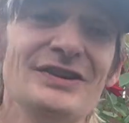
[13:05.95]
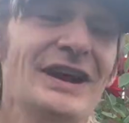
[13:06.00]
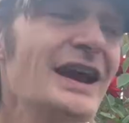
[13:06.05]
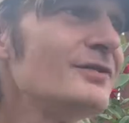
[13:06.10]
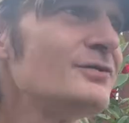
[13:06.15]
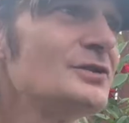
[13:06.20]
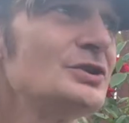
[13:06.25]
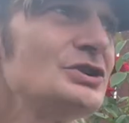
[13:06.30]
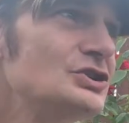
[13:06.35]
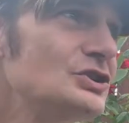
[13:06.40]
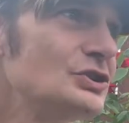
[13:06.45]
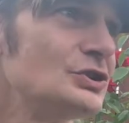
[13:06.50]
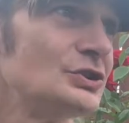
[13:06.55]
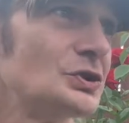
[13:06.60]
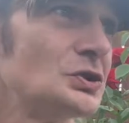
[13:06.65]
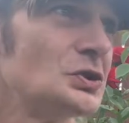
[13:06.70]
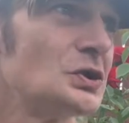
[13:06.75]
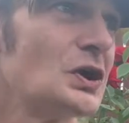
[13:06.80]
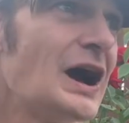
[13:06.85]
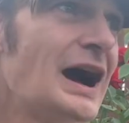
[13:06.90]
Every
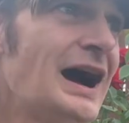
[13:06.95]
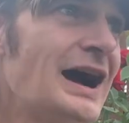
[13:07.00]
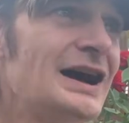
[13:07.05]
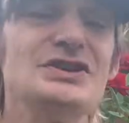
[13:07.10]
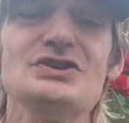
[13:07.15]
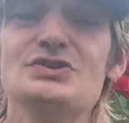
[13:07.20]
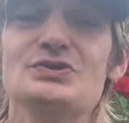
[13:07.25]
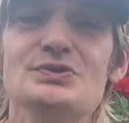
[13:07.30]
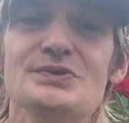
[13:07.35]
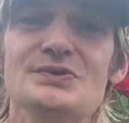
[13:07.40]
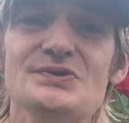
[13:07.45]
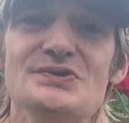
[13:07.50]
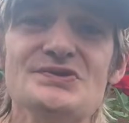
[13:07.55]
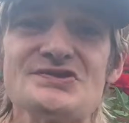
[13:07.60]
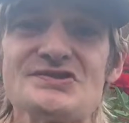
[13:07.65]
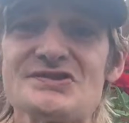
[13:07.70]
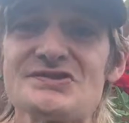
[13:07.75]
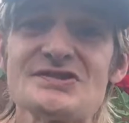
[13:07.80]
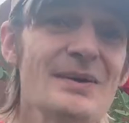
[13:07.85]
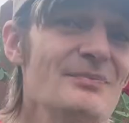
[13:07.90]
year I use
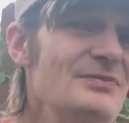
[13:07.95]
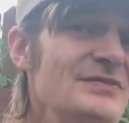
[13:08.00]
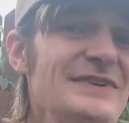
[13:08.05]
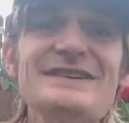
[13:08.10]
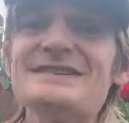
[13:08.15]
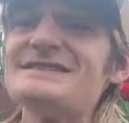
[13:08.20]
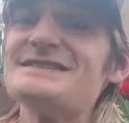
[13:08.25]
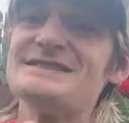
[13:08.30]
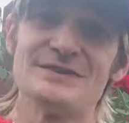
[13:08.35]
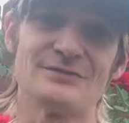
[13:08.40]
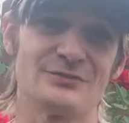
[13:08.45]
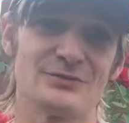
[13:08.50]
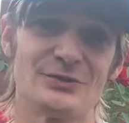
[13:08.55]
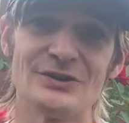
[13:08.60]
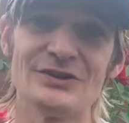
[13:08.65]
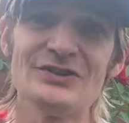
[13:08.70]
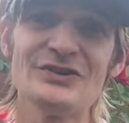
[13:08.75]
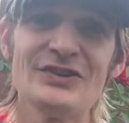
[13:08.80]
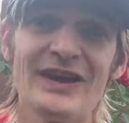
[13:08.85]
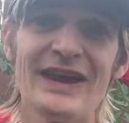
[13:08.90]
something different,